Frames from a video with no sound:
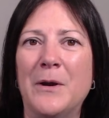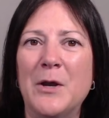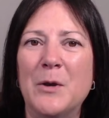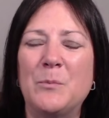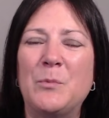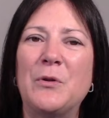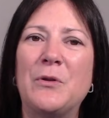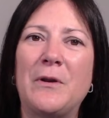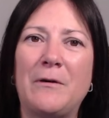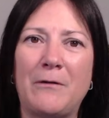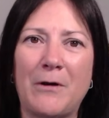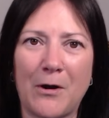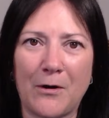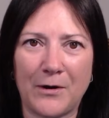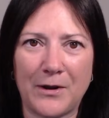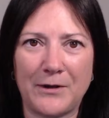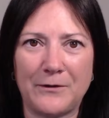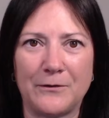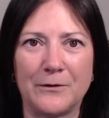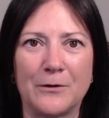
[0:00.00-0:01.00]
But there
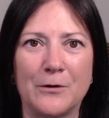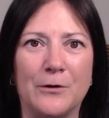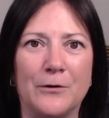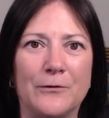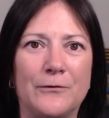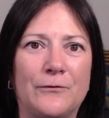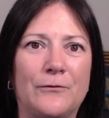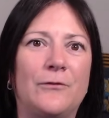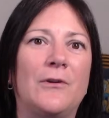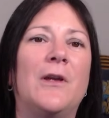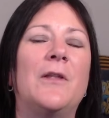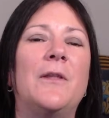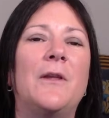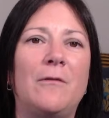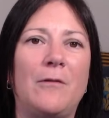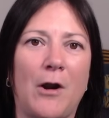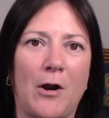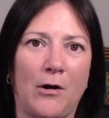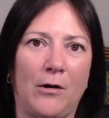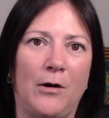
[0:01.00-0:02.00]
are hidden costs, and
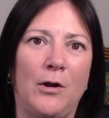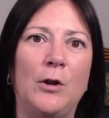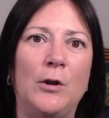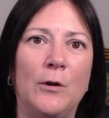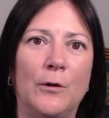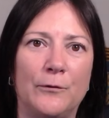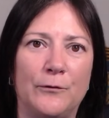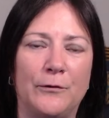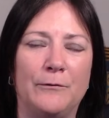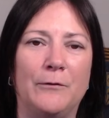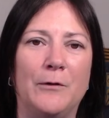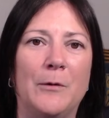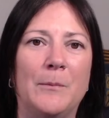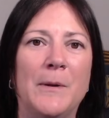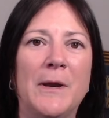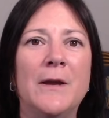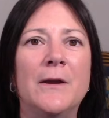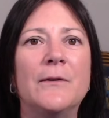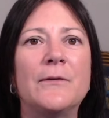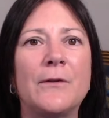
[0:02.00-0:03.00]
there are a lot of them,